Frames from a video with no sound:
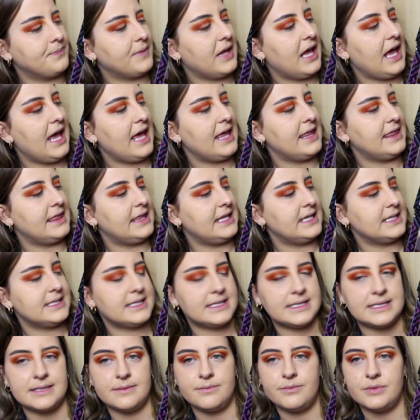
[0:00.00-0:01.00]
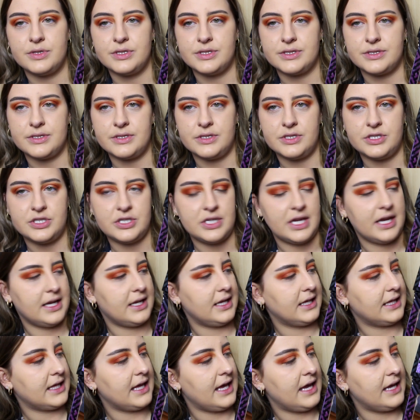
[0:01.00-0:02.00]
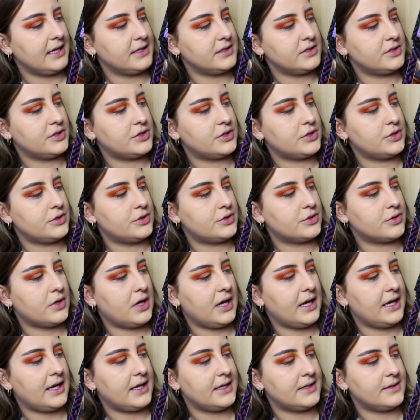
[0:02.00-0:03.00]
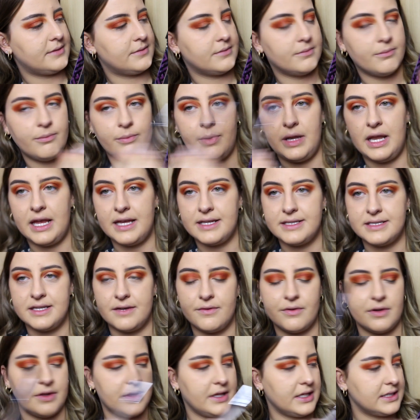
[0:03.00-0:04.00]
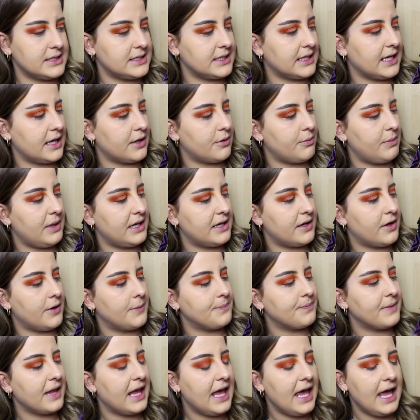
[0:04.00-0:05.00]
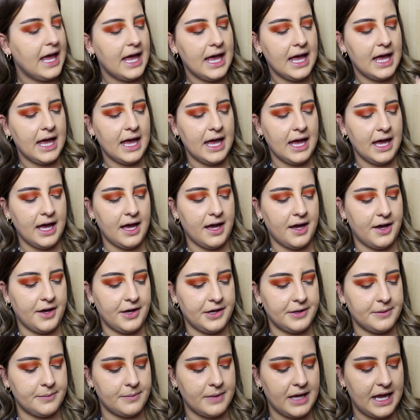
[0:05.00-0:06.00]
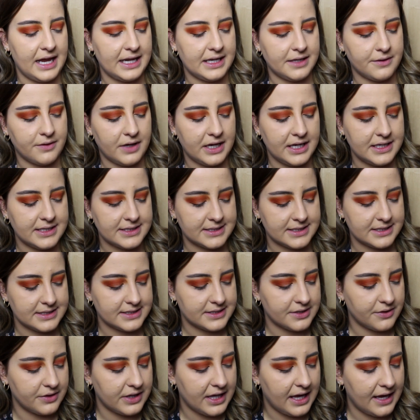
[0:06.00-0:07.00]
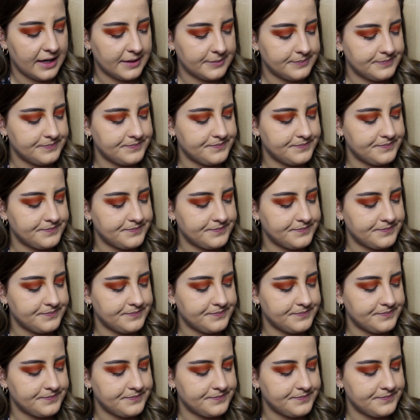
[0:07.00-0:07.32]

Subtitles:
and this mustard shade again to try and blend everything together better. Anyways, so yeah,